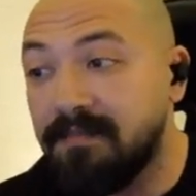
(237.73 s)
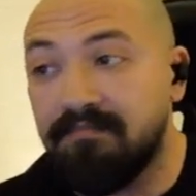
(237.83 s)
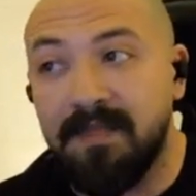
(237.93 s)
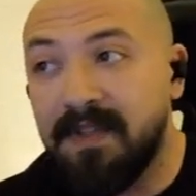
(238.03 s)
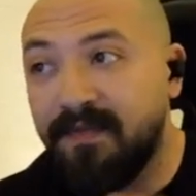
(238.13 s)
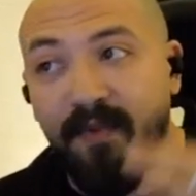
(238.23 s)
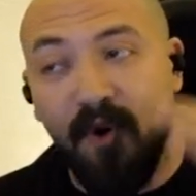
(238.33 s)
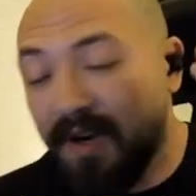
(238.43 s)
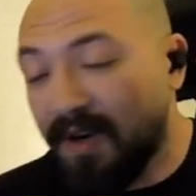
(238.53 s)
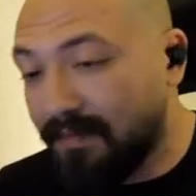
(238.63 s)

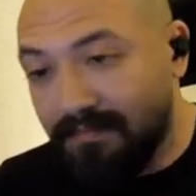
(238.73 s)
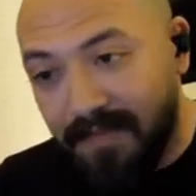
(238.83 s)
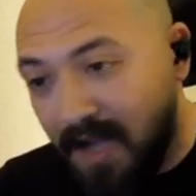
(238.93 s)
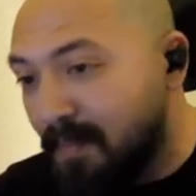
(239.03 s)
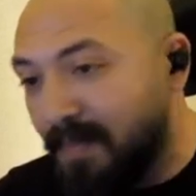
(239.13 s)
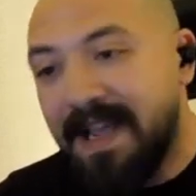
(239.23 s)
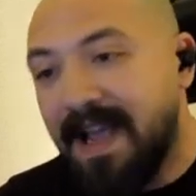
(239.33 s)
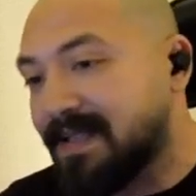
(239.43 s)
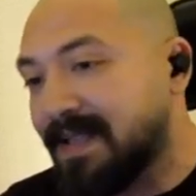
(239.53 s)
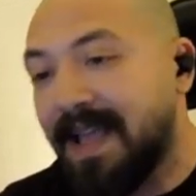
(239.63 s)
for company
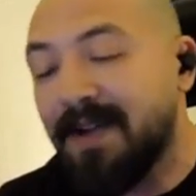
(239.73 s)
X. I can't really